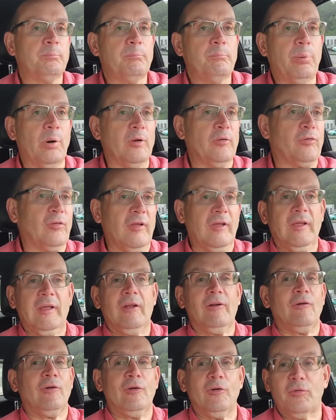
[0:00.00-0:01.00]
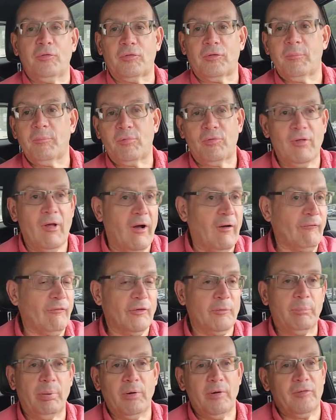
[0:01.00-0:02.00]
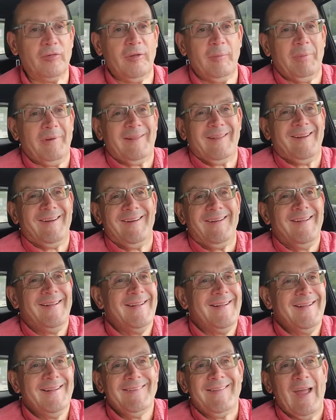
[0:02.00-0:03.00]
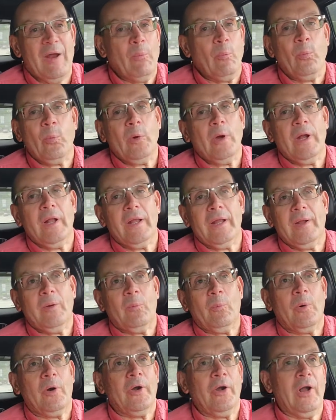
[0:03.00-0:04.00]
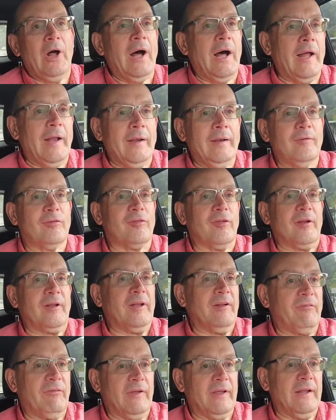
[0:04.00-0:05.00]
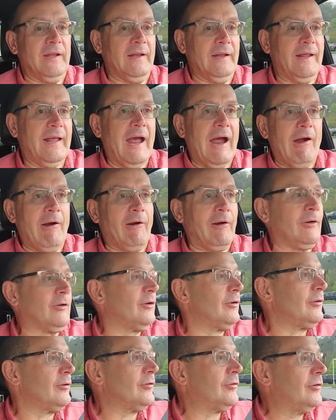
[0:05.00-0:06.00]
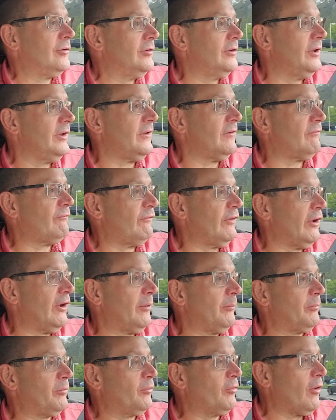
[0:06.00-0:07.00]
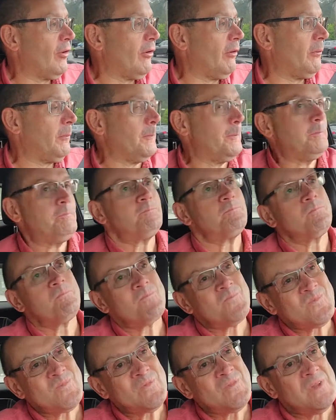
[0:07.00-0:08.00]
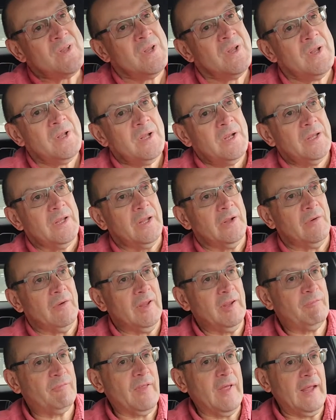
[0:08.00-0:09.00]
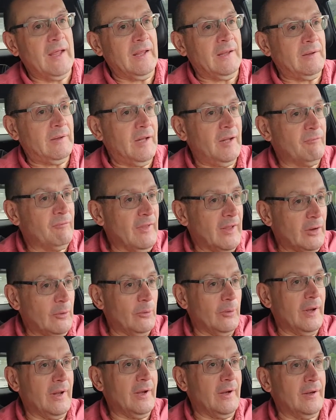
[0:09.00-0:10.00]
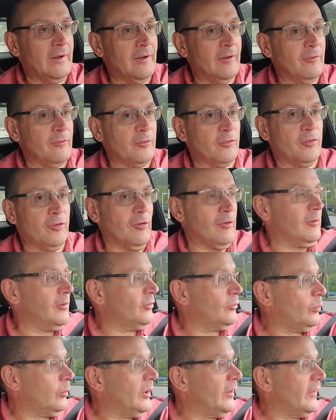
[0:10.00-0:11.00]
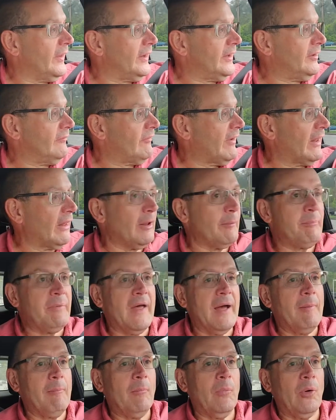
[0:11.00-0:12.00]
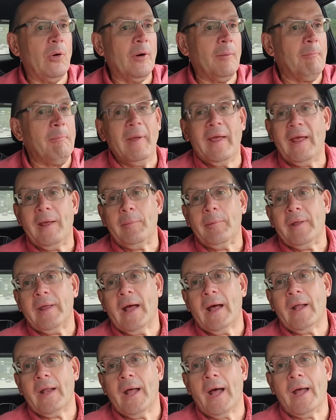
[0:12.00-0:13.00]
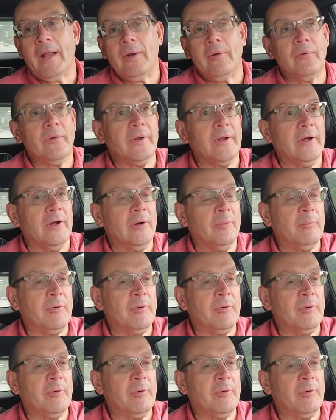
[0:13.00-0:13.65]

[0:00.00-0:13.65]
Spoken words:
Pussy introduced himself as Pussy. But they really were not significant characters in the film. So, you know, if they created another series, will they develop that more? Maybe. I don't know.